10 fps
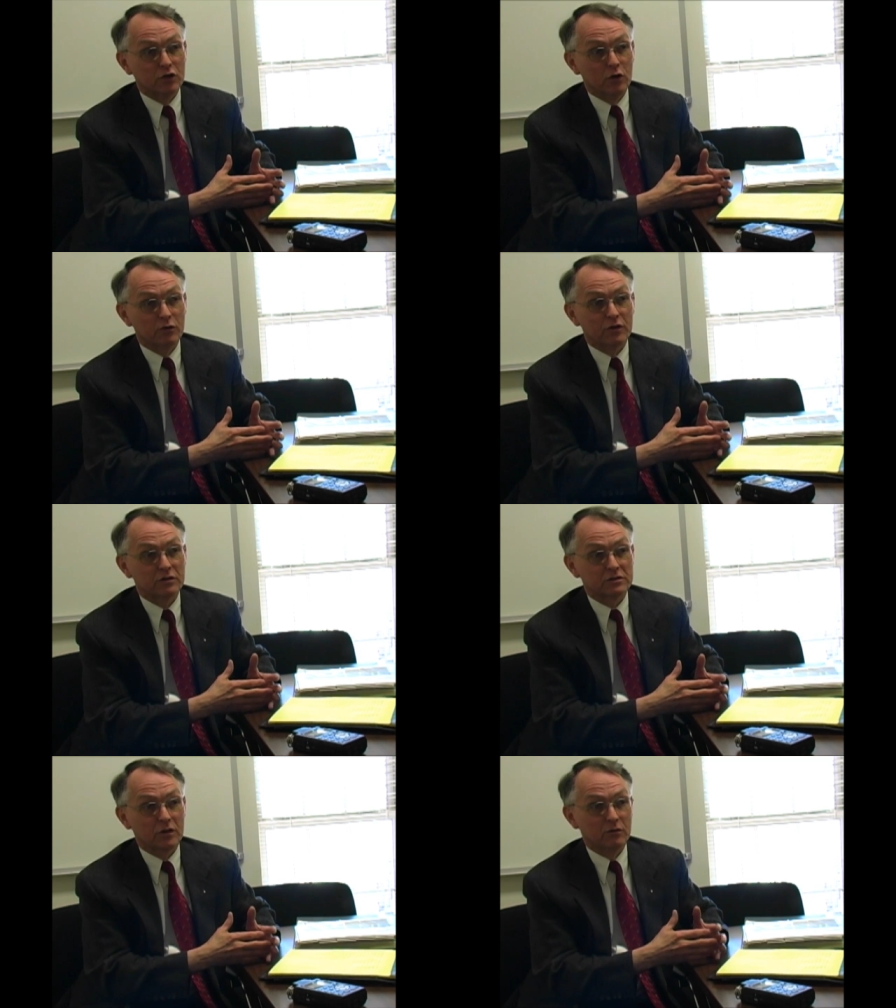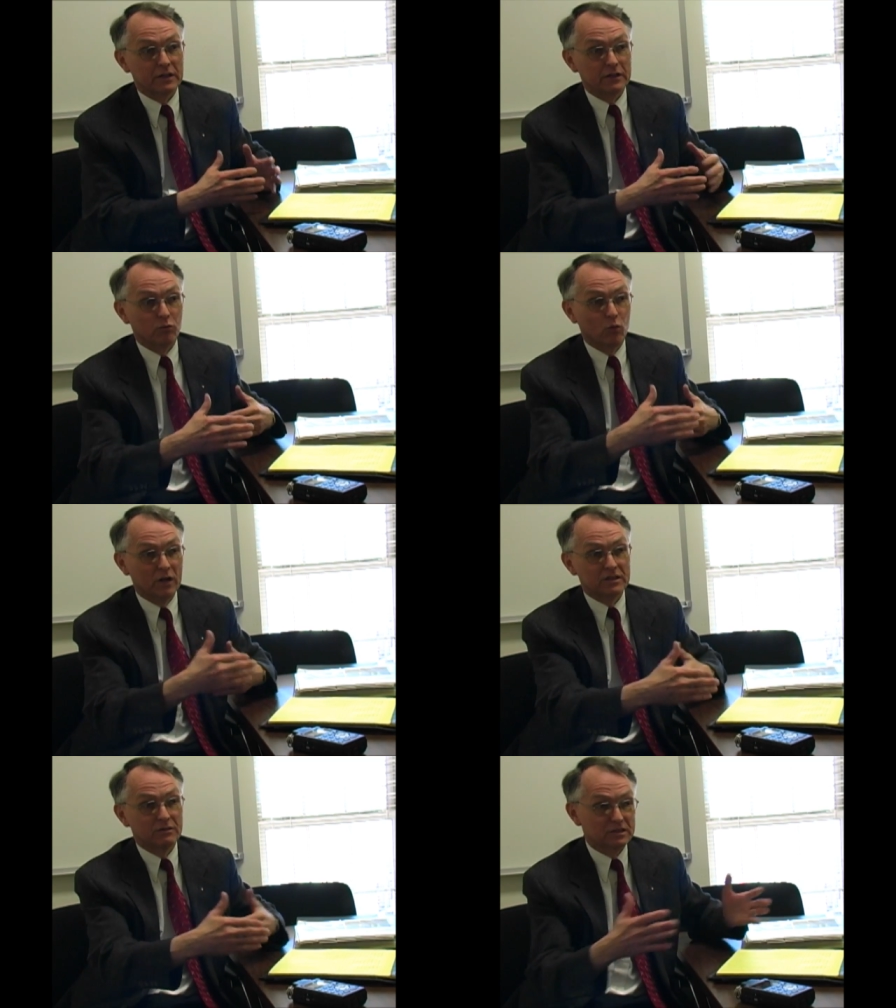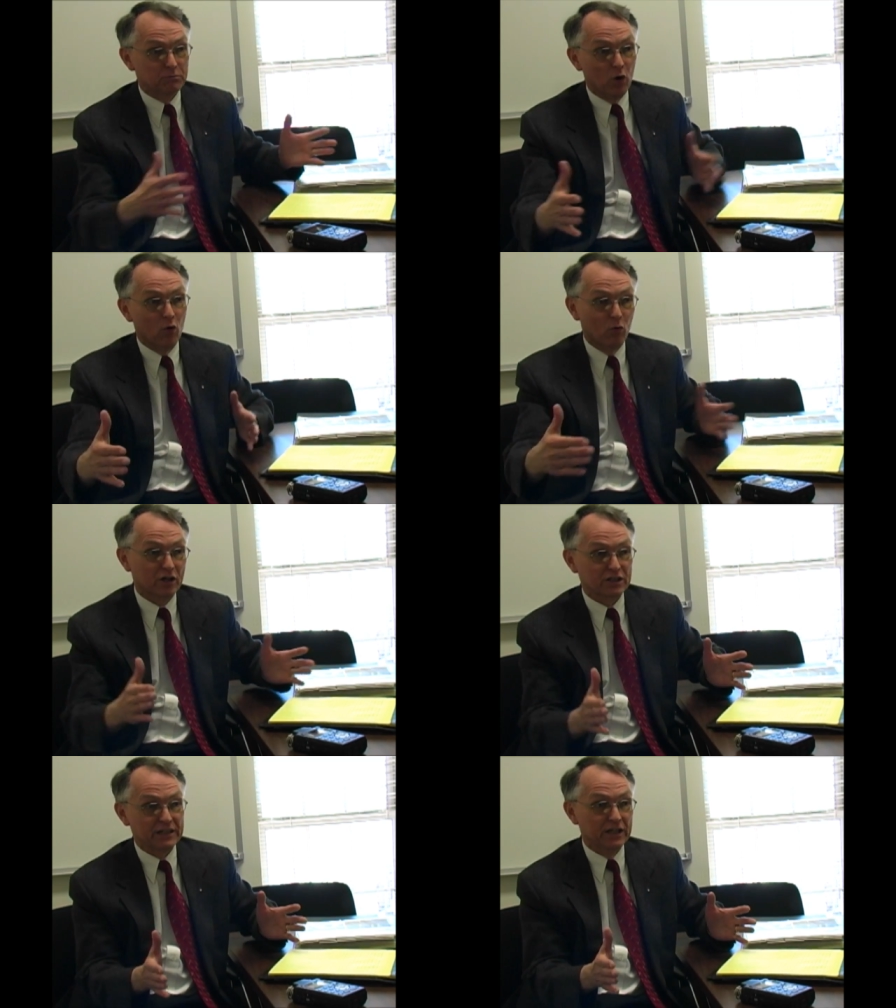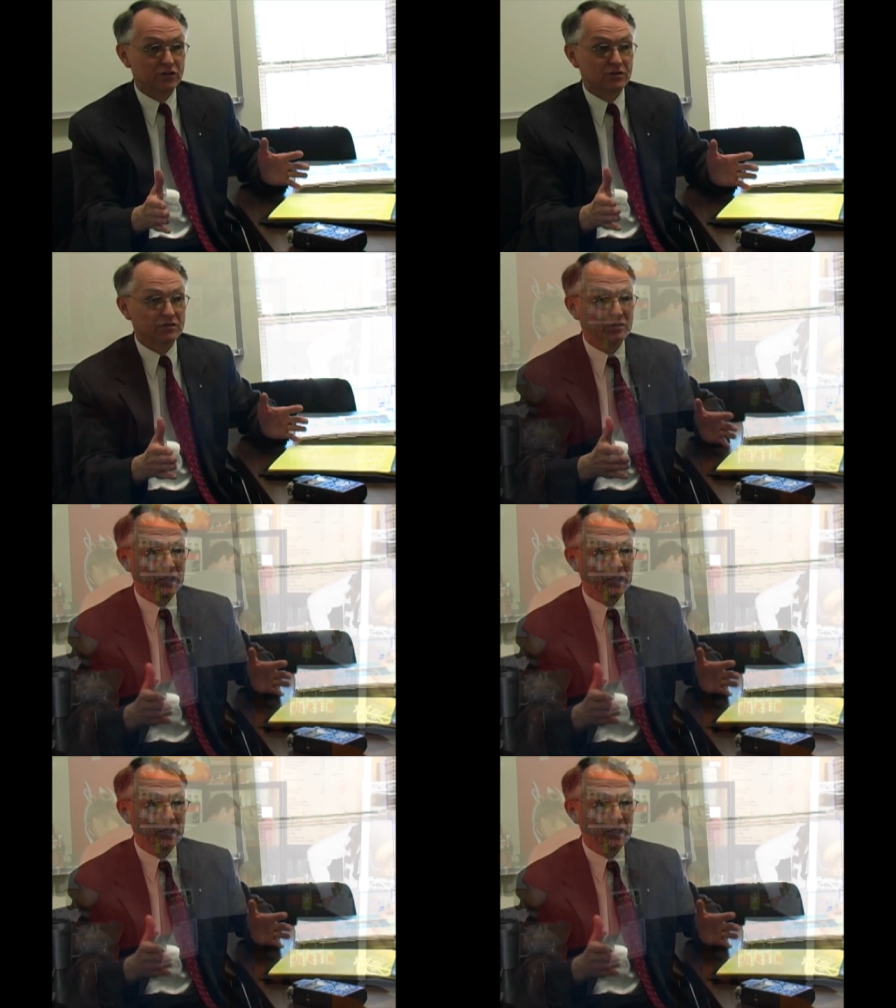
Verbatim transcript: So there's only one small workstation,